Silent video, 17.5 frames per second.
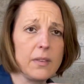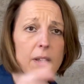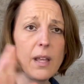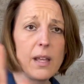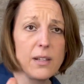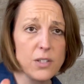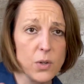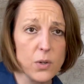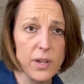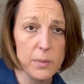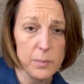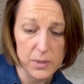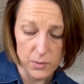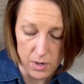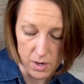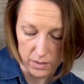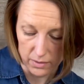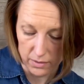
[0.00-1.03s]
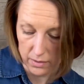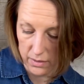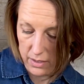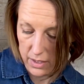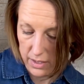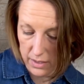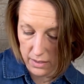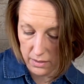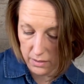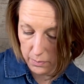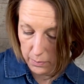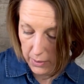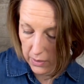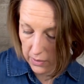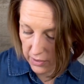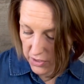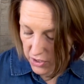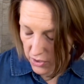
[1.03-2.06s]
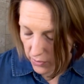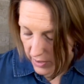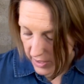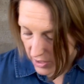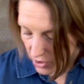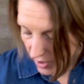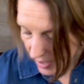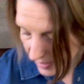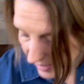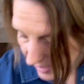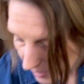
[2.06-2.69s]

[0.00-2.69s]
don't get me wrong, the Pearl and Serene try to keep